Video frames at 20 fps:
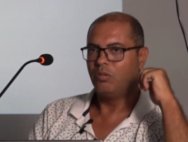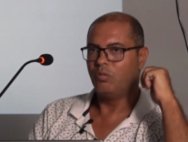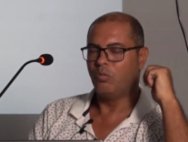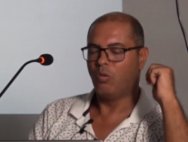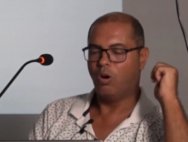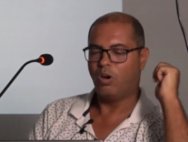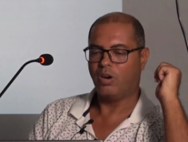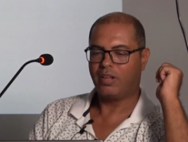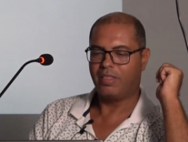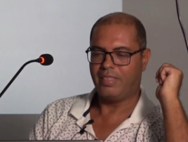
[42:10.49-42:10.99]

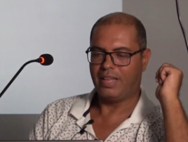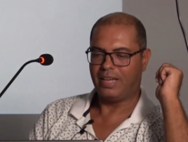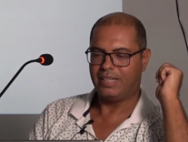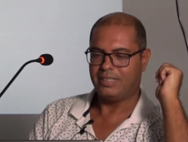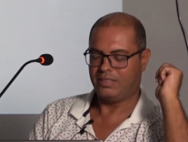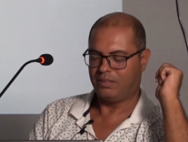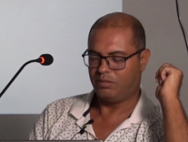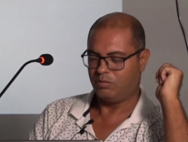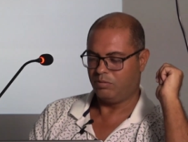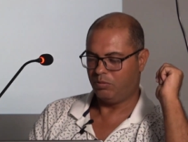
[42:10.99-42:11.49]
work
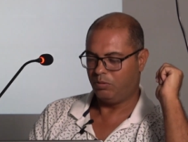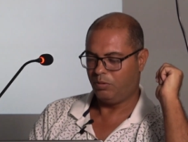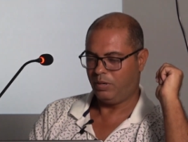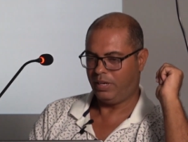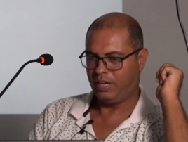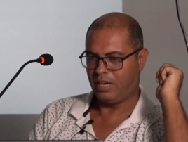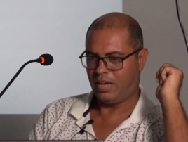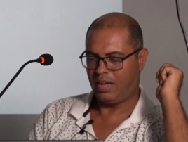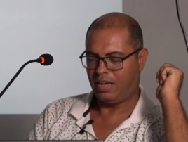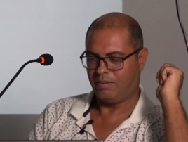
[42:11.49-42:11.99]
that
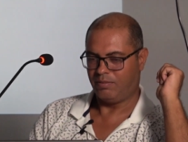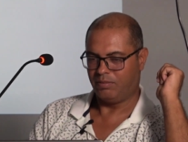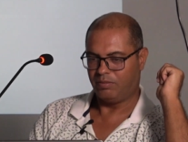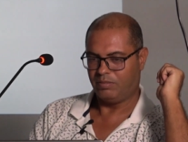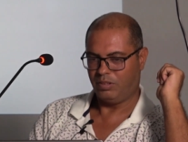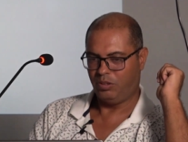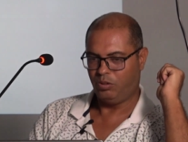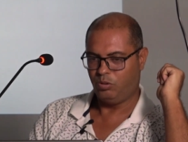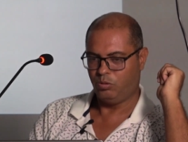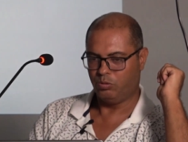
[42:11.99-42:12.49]
we have
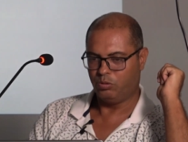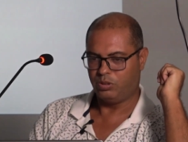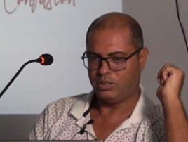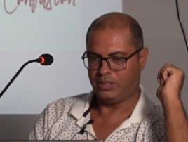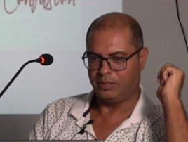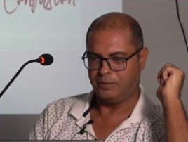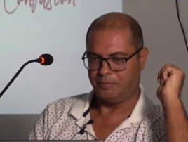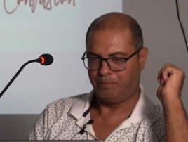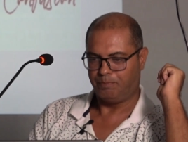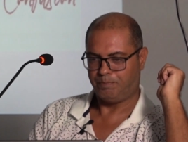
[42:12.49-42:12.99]

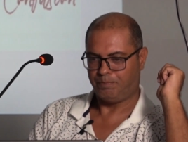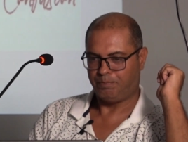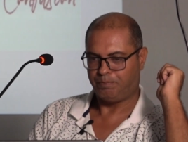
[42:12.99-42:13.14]
used.